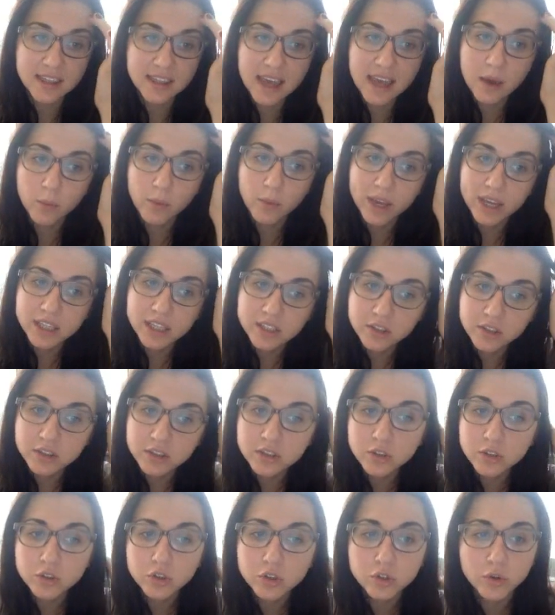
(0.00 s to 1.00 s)
That way
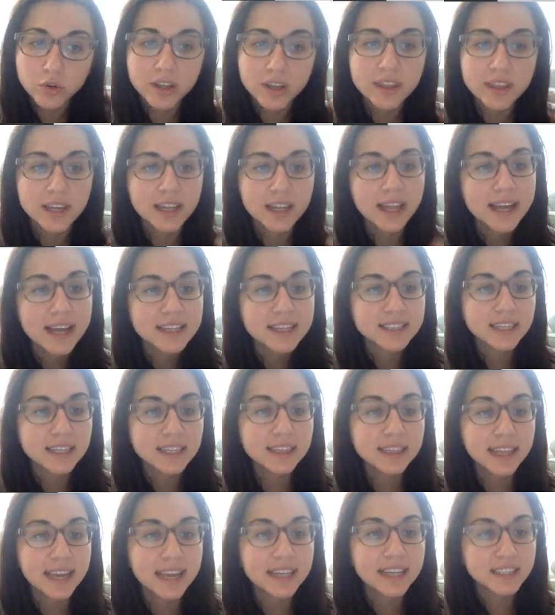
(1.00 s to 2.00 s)
students who join the class
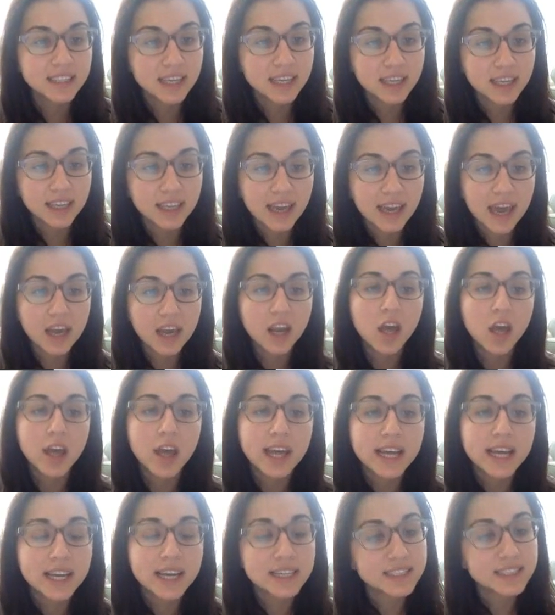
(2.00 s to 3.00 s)
late can get
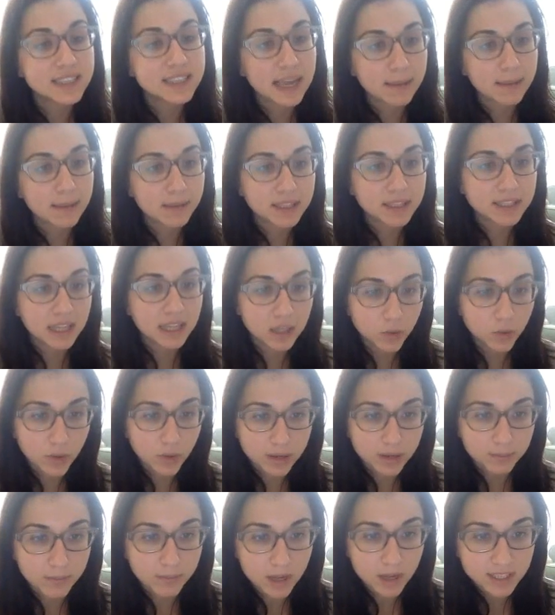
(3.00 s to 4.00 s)
assignments that you
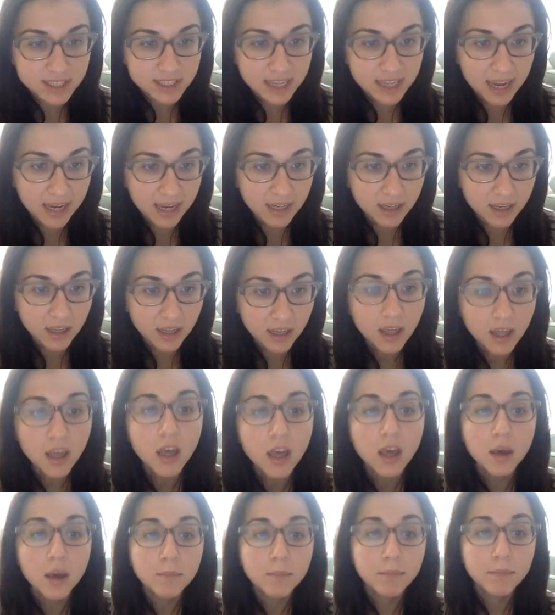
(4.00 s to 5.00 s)
had assigned
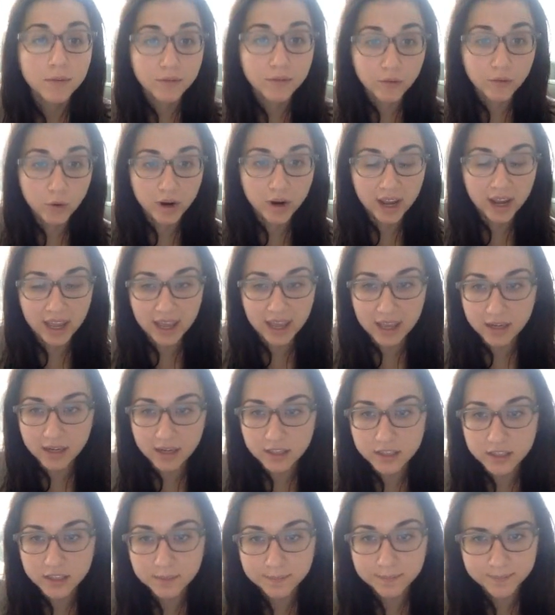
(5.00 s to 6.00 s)

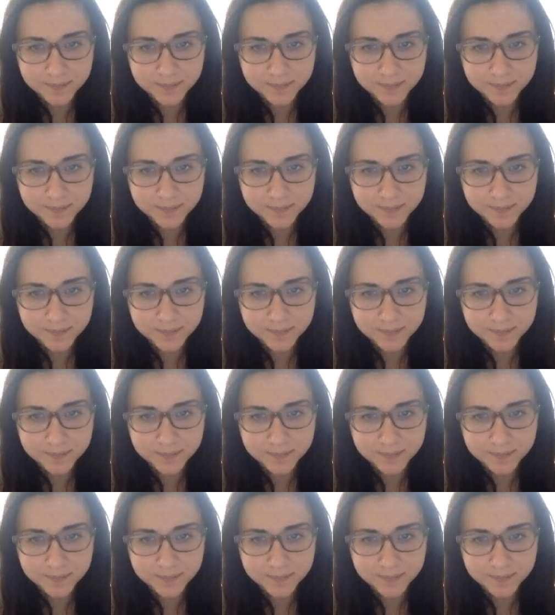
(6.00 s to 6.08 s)
beforehand.